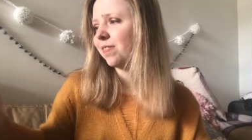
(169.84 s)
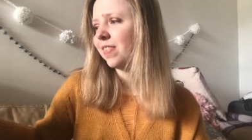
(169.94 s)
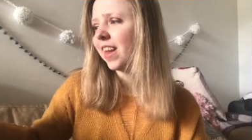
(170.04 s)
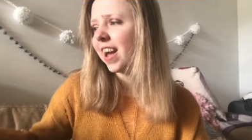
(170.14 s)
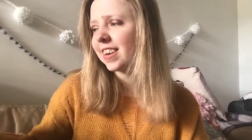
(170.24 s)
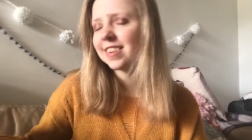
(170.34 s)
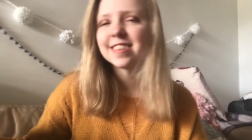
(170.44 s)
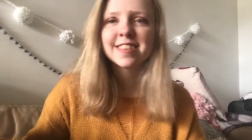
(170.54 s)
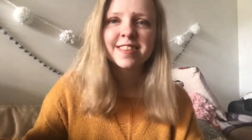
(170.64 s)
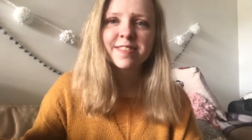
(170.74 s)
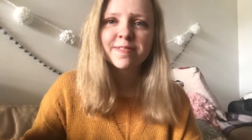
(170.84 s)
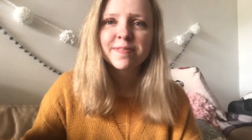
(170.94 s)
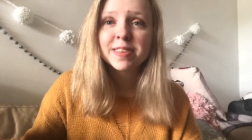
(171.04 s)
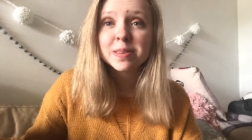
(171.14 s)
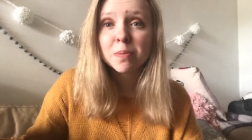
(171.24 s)
Next,
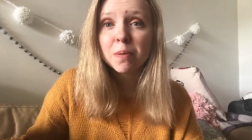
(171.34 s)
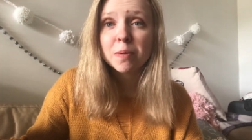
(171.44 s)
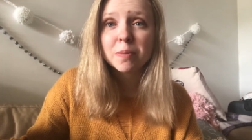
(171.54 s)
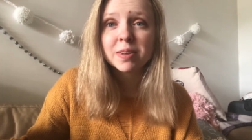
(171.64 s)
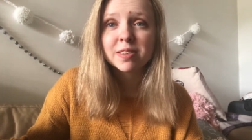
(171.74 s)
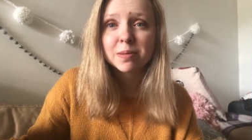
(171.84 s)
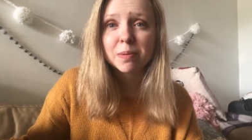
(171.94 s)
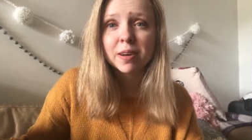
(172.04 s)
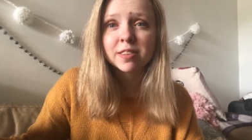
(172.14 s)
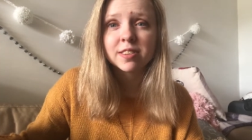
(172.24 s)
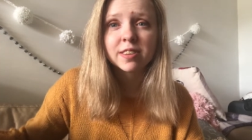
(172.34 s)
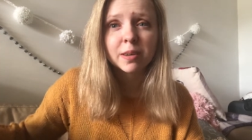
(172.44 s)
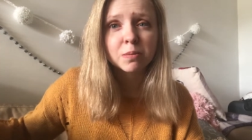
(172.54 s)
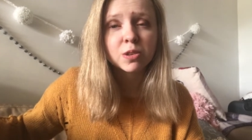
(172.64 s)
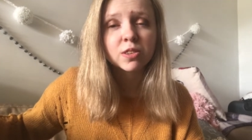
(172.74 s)
this probably surprises
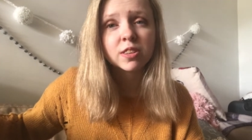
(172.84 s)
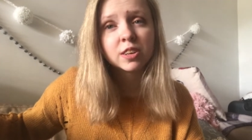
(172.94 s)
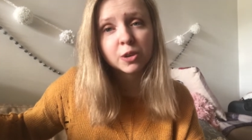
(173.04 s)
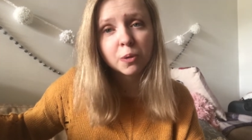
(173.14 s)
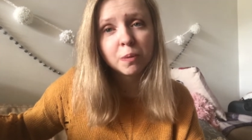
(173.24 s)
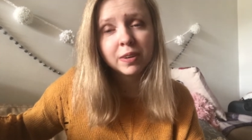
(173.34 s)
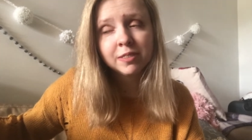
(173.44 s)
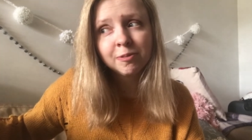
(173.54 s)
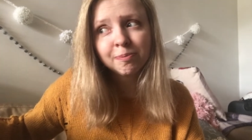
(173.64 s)
absolutely no one.